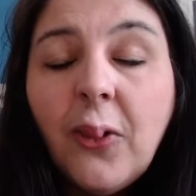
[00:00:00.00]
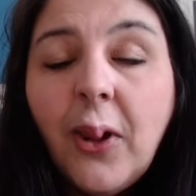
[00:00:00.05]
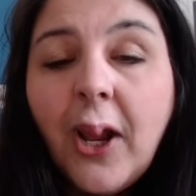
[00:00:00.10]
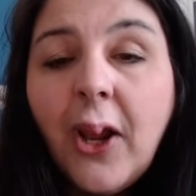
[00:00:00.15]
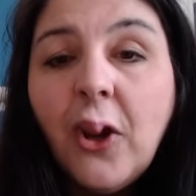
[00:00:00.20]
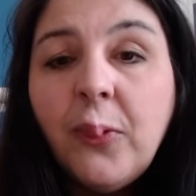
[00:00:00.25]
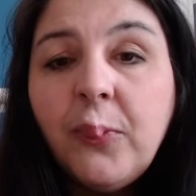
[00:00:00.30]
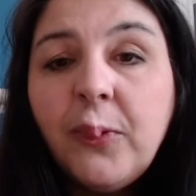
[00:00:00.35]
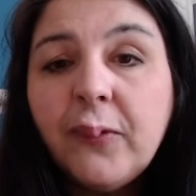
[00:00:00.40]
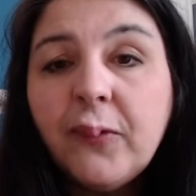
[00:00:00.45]
I
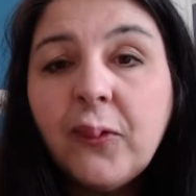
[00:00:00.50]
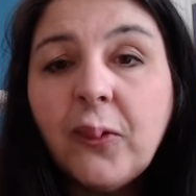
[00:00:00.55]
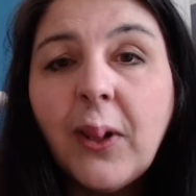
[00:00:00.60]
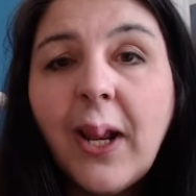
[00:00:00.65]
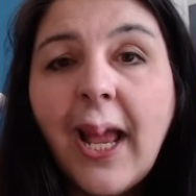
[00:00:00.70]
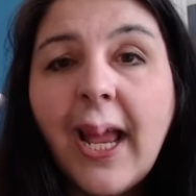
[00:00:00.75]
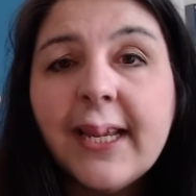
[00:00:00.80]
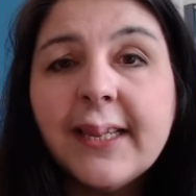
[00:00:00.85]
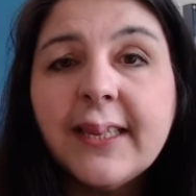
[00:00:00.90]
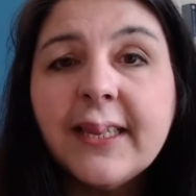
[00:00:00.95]
hope you all
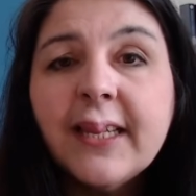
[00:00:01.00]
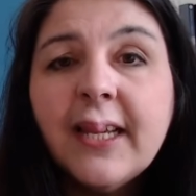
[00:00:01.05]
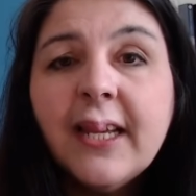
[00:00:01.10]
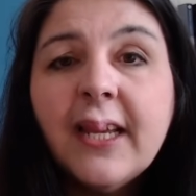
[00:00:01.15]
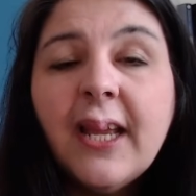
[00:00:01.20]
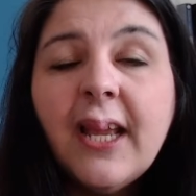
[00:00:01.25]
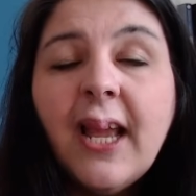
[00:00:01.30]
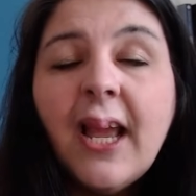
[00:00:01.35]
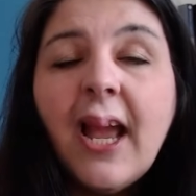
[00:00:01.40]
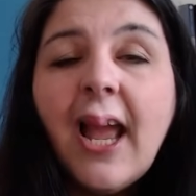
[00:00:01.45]
had
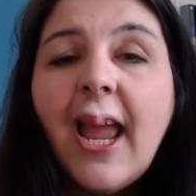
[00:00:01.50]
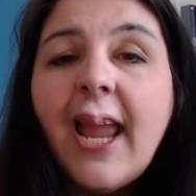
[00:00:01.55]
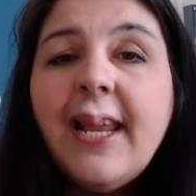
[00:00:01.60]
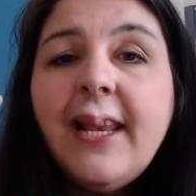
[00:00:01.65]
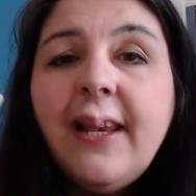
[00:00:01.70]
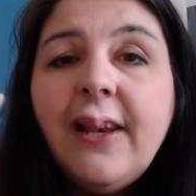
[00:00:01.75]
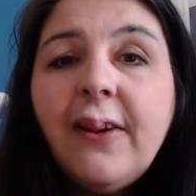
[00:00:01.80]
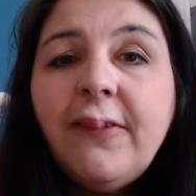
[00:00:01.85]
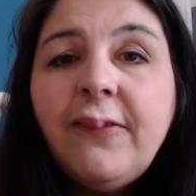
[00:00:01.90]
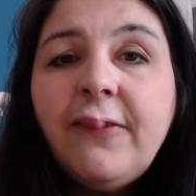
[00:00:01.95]
a
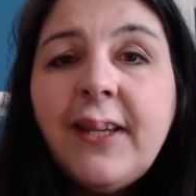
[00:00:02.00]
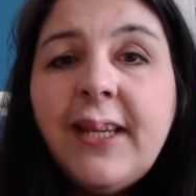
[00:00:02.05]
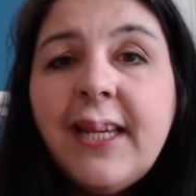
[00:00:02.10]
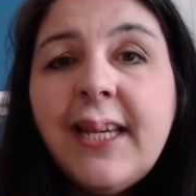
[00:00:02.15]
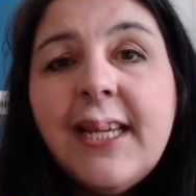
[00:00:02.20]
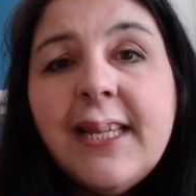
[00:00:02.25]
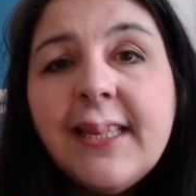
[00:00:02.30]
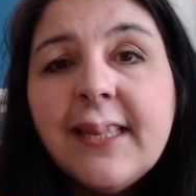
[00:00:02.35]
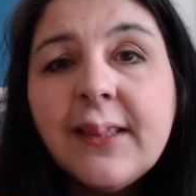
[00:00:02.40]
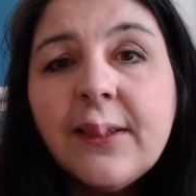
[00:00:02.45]
lovely
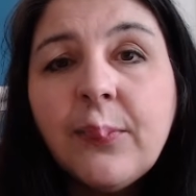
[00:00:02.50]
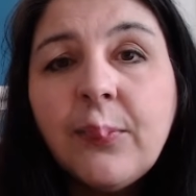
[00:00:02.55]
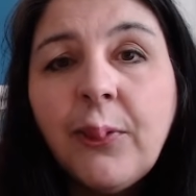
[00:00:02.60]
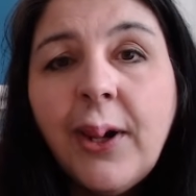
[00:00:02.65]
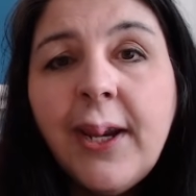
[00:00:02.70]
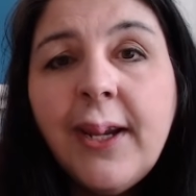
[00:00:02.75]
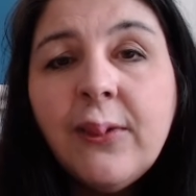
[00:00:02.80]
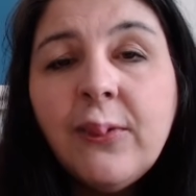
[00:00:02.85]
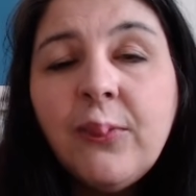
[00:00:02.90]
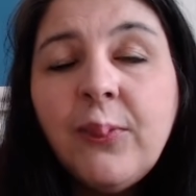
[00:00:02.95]
Easter
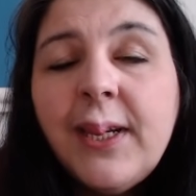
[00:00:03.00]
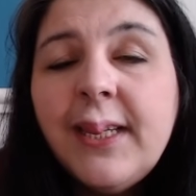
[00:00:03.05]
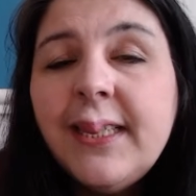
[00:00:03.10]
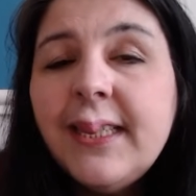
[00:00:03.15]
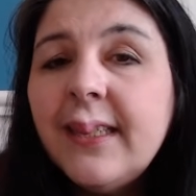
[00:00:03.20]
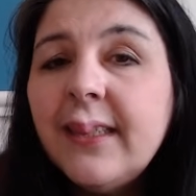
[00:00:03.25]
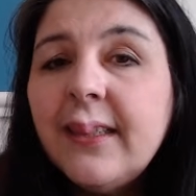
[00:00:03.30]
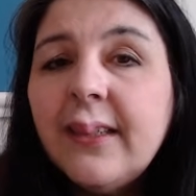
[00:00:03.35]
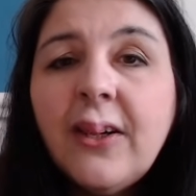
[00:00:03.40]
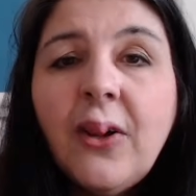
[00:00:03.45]
break. We
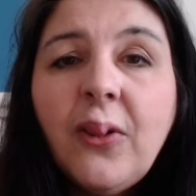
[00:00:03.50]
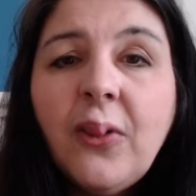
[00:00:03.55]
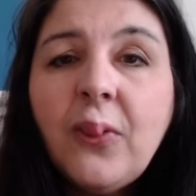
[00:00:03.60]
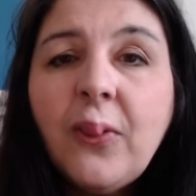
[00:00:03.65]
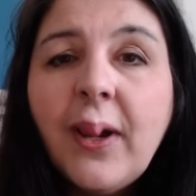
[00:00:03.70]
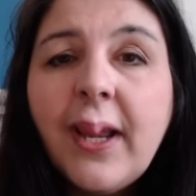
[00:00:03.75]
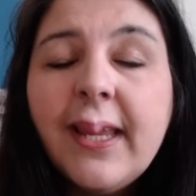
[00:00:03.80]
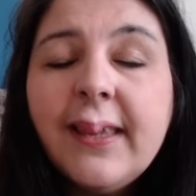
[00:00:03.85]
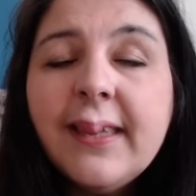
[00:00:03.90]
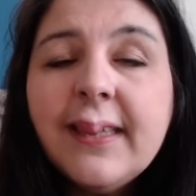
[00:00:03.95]
didn't go
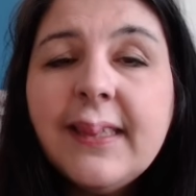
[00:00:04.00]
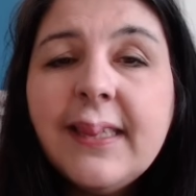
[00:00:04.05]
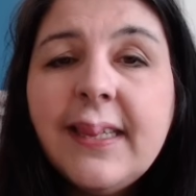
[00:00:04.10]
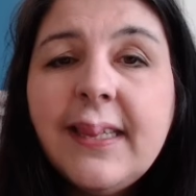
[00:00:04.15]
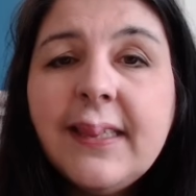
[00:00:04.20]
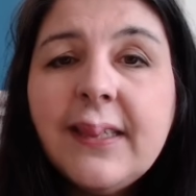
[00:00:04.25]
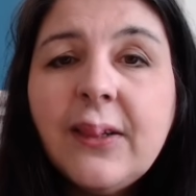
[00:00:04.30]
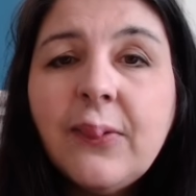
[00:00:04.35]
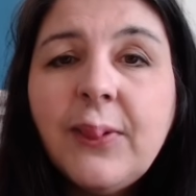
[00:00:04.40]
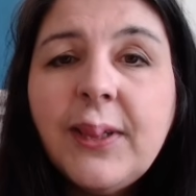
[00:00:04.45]
away this
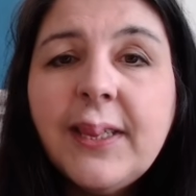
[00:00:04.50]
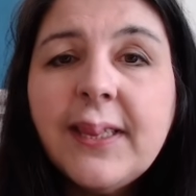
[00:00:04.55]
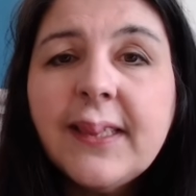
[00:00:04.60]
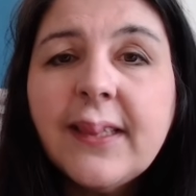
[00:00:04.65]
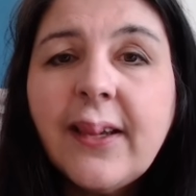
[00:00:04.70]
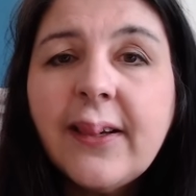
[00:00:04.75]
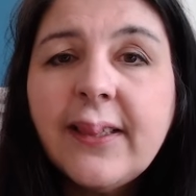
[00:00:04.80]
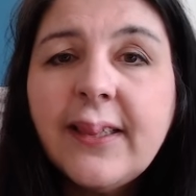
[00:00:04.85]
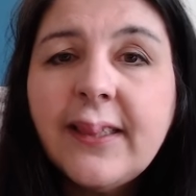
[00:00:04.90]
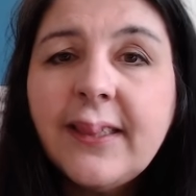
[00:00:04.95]
Easter. We
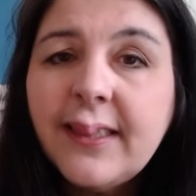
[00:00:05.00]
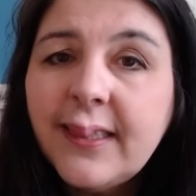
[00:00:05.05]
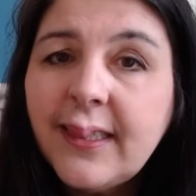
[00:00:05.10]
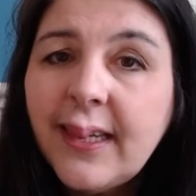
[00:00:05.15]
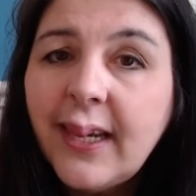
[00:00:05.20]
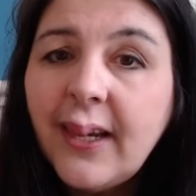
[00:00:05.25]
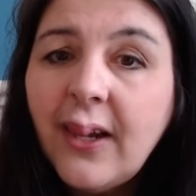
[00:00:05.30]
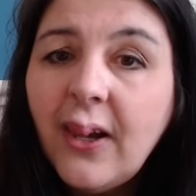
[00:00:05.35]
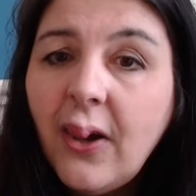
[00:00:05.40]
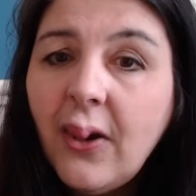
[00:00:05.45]
decided to
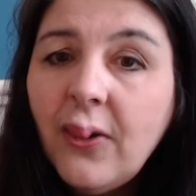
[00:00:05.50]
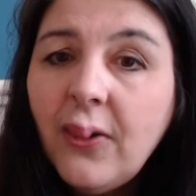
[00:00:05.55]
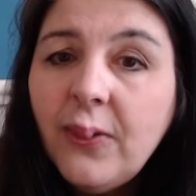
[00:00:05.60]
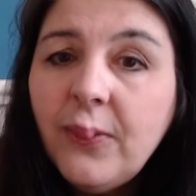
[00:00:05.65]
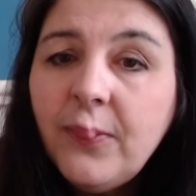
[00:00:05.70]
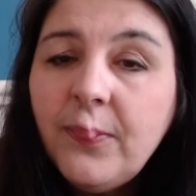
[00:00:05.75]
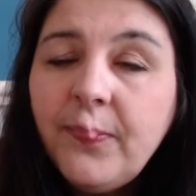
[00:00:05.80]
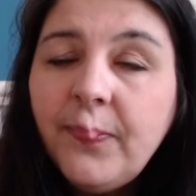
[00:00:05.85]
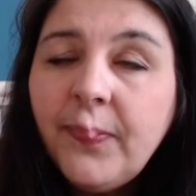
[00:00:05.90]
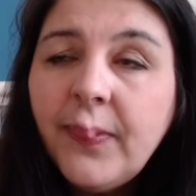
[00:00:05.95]
stay at home.